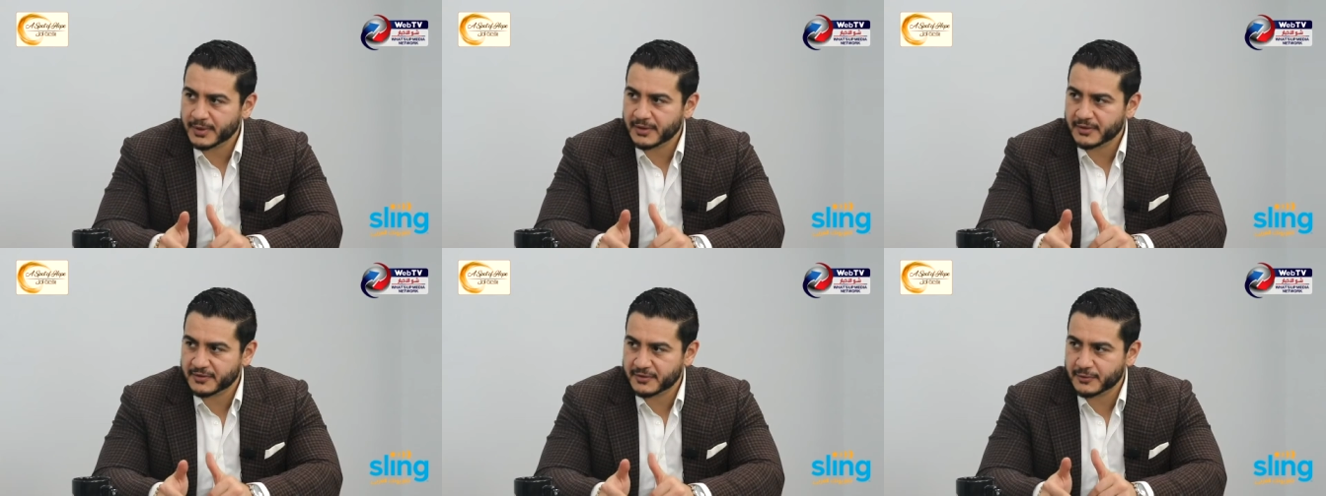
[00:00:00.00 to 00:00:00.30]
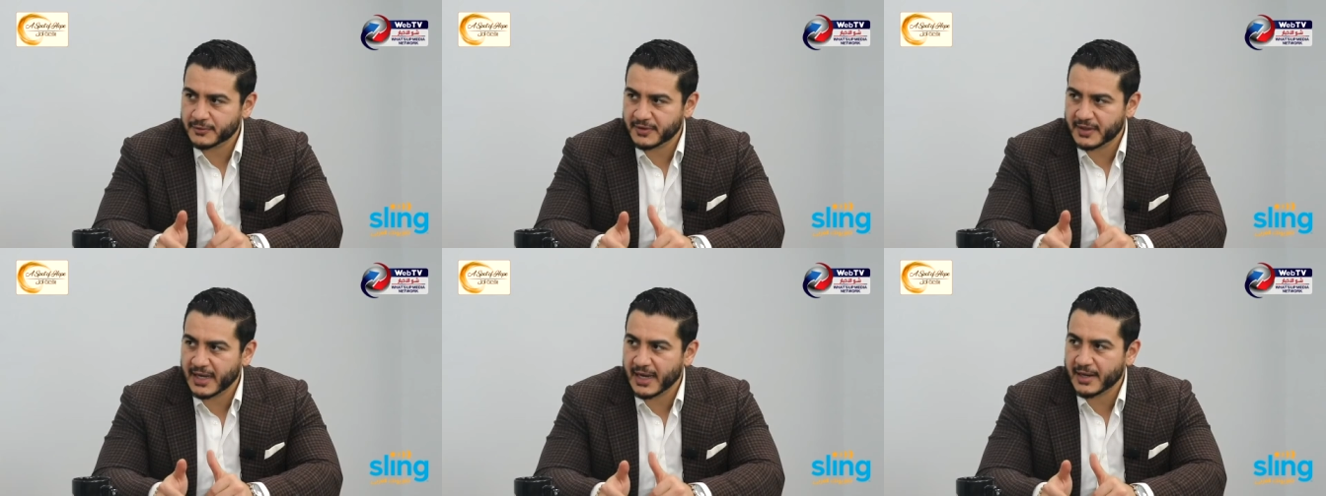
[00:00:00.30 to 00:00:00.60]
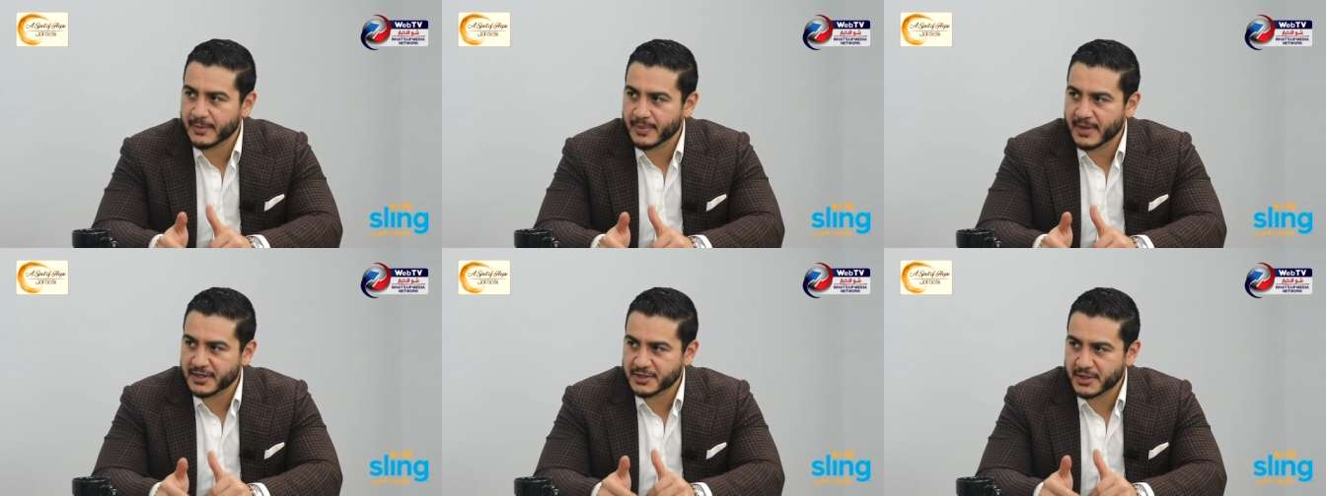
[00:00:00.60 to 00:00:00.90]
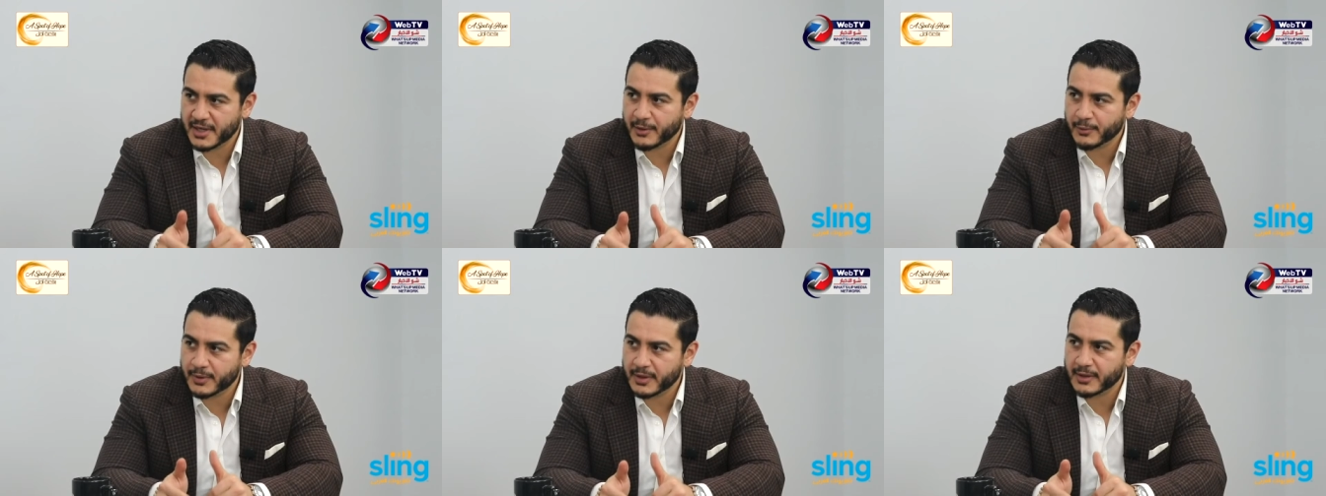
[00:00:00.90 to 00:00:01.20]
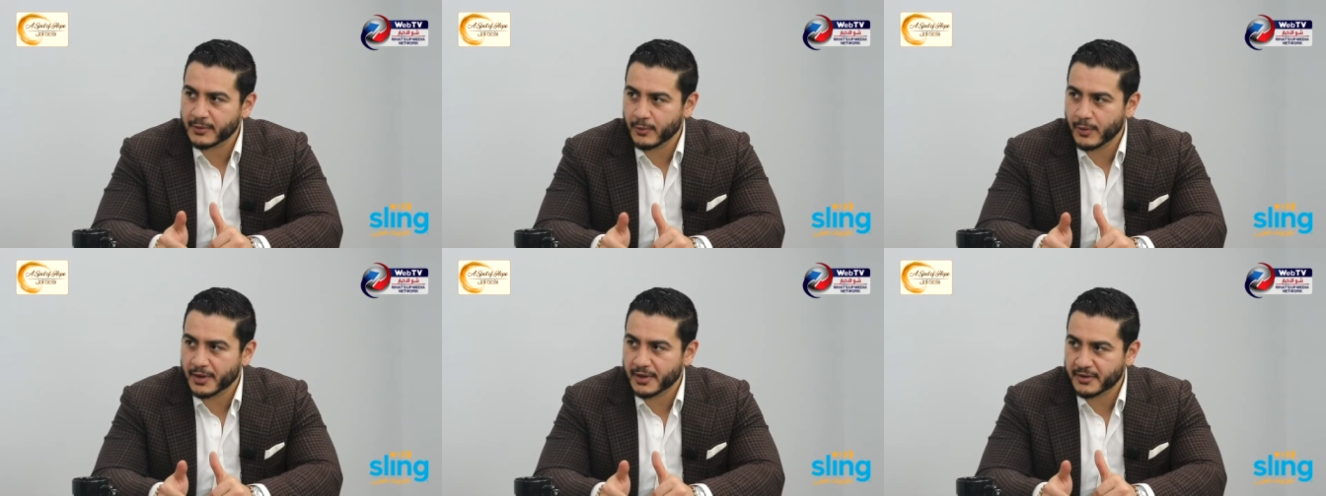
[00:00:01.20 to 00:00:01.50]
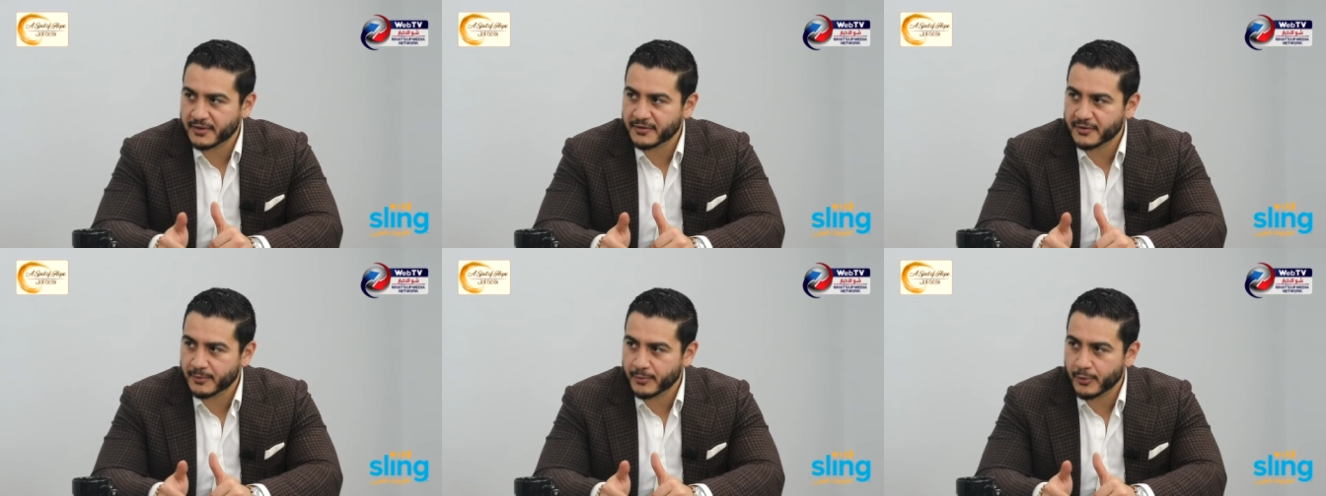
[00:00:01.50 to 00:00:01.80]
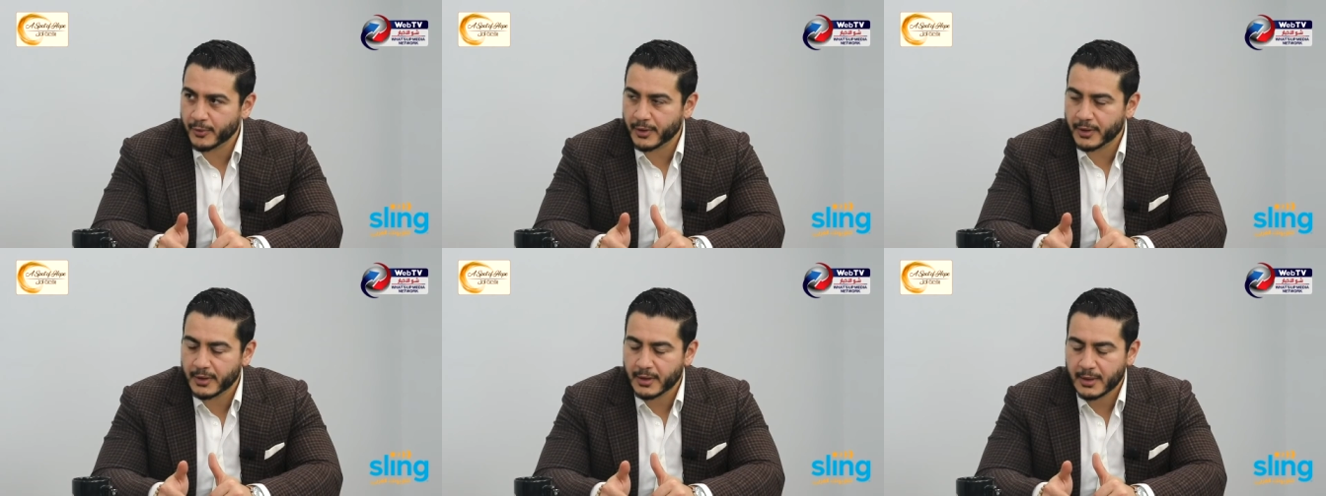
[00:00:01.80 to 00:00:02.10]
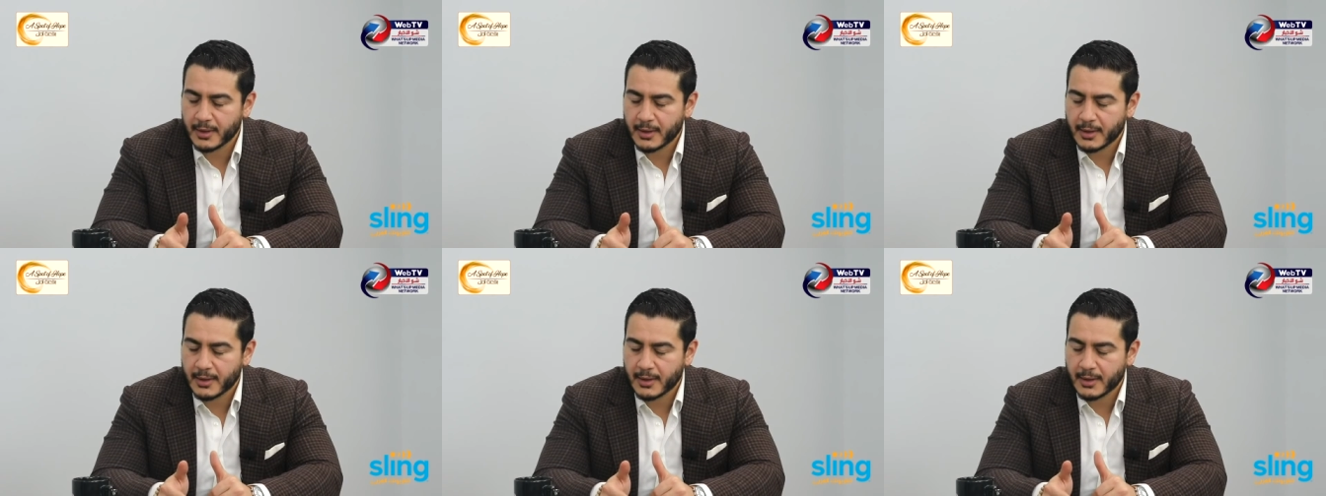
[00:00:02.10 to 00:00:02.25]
because she was the kind of patient I really wanted to support.